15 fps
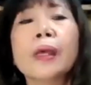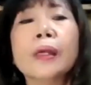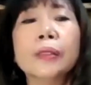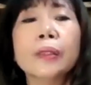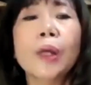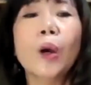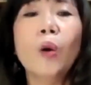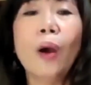
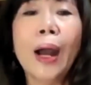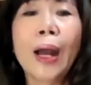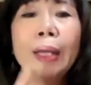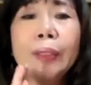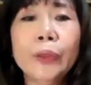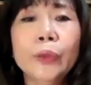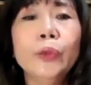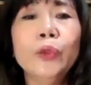So
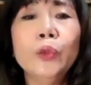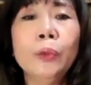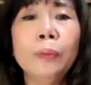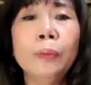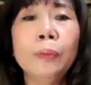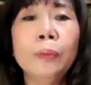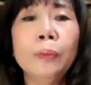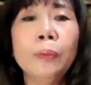I
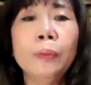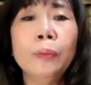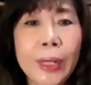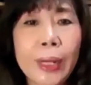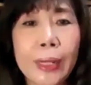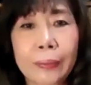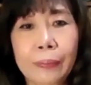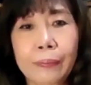do my
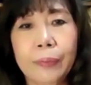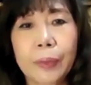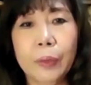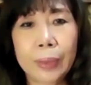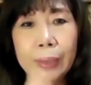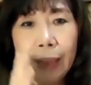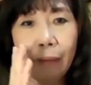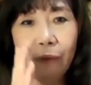training
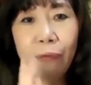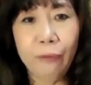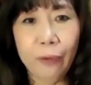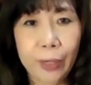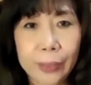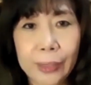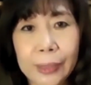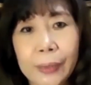with them
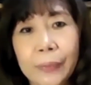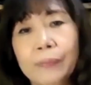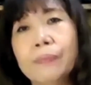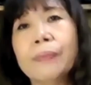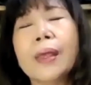first,